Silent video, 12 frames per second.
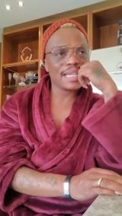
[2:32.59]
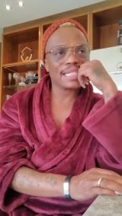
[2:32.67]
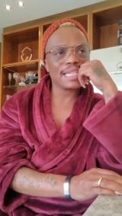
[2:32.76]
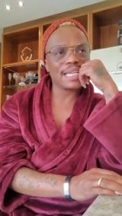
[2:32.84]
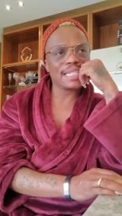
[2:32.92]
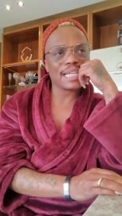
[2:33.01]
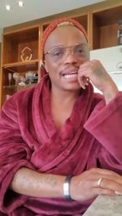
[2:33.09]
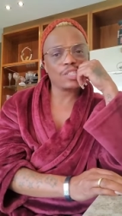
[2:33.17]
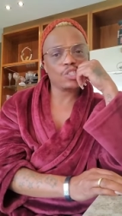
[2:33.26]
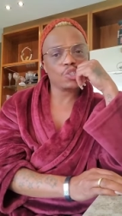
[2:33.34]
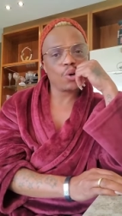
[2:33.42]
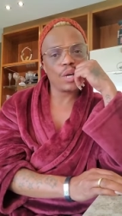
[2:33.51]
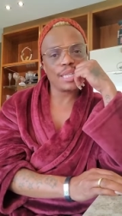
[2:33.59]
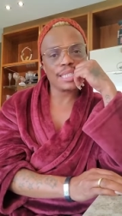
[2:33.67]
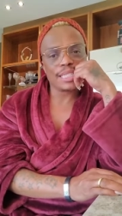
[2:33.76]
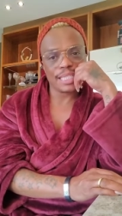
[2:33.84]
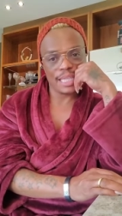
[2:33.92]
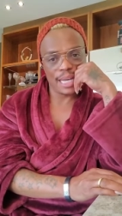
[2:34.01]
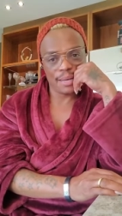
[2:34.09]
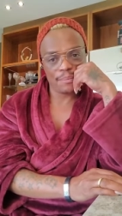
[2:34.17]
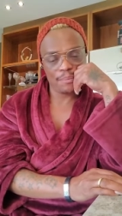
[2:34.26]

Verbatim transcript: It is a joy stealer.